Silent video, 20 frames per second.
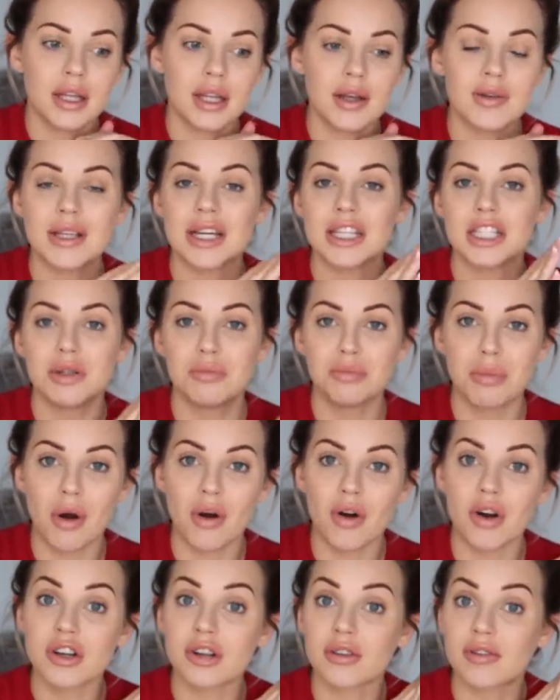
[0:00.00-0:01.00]
It was actually
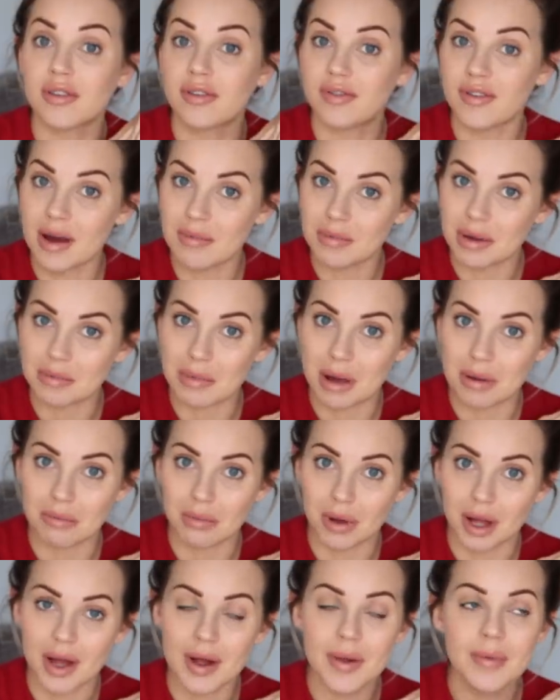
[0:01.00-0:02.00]
borrowed off a family
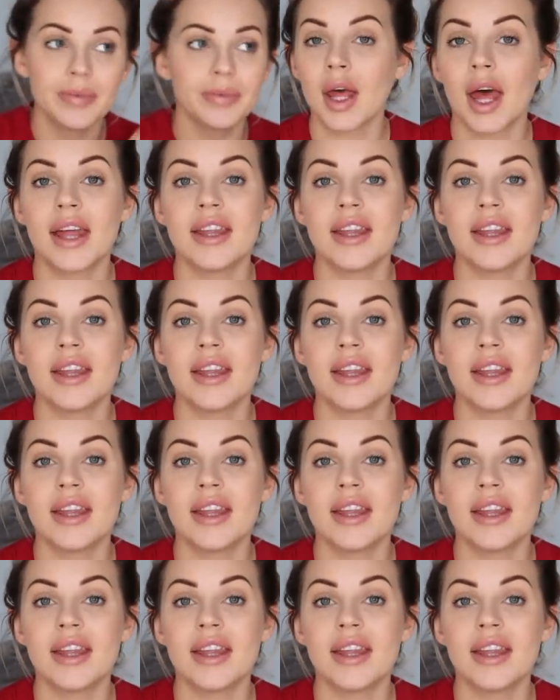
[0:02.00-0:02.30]
member.